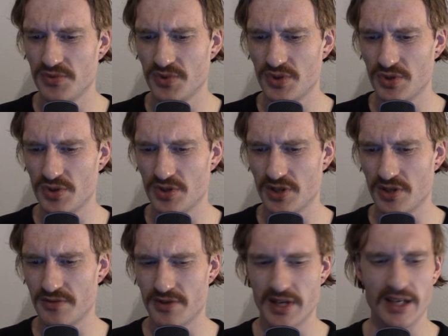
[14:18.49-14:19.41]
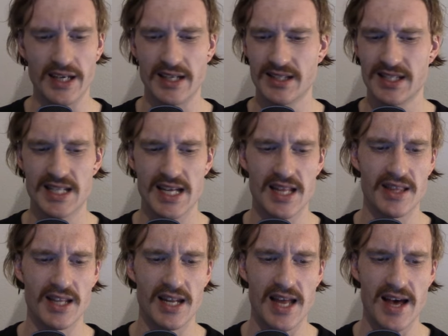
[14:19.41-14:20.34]
to sort of like extend the
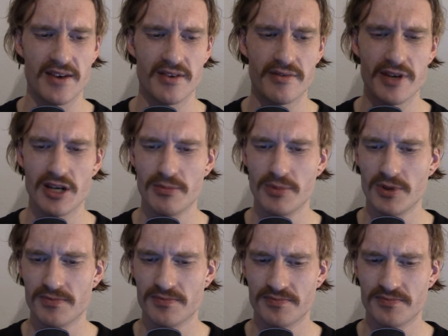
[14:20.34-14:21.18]
land available.